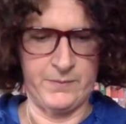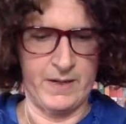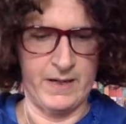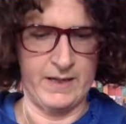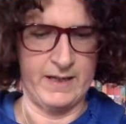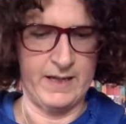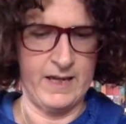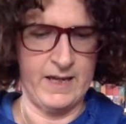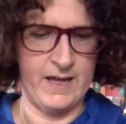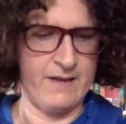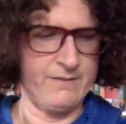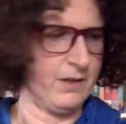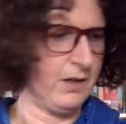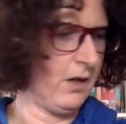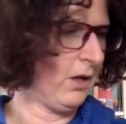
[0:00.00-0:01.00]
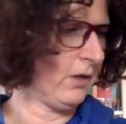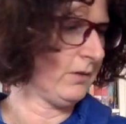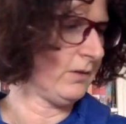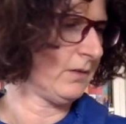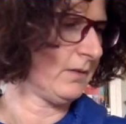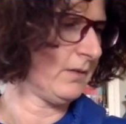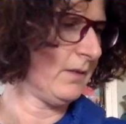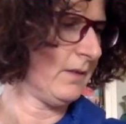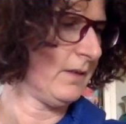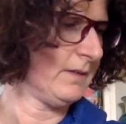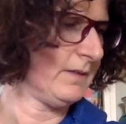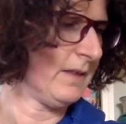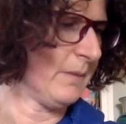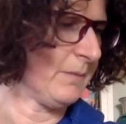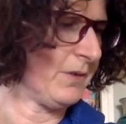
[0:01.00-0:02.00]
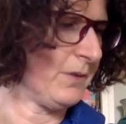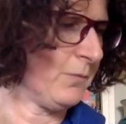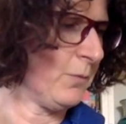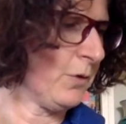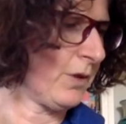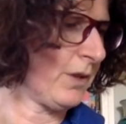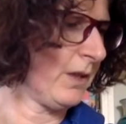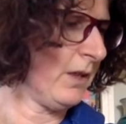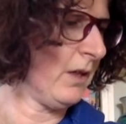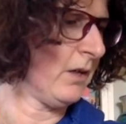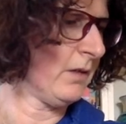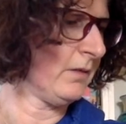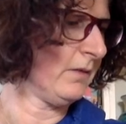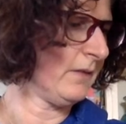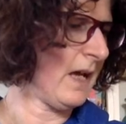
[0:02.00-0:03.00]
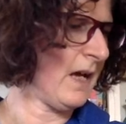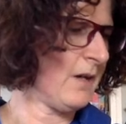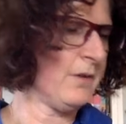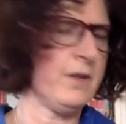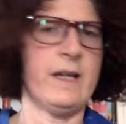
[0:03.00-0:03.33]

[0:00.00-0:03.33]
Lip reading: I can't have a lot that I'm working on now,